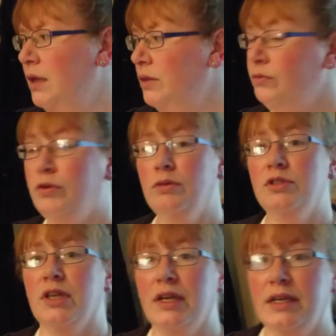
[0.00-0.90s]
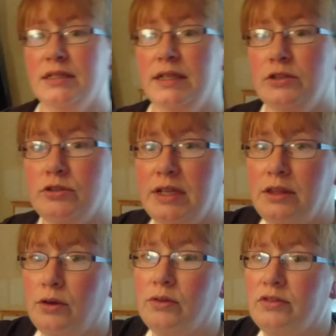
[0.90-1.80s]
The router is literally
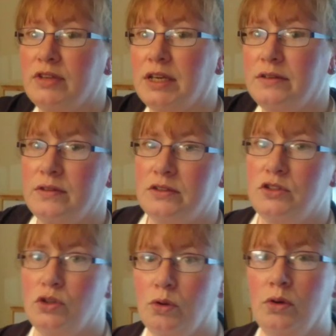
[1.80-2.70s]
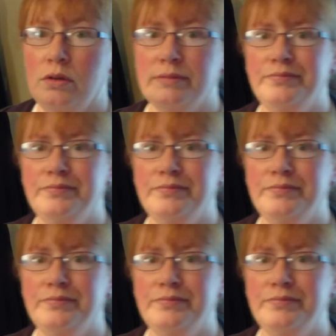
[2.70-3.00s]
the other side of this door,